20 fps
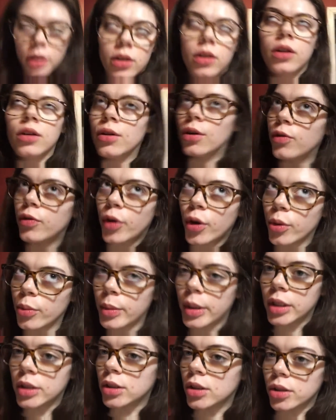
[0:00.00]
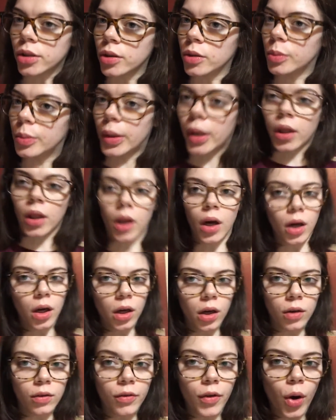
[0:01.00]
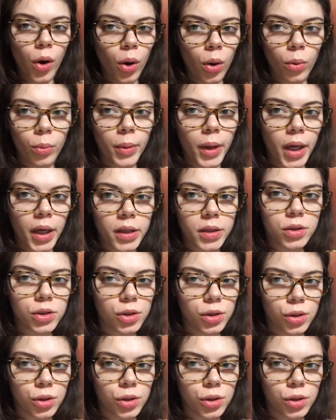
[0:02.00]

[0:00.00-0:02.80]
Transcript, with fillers: I love homemade soup. I love homemade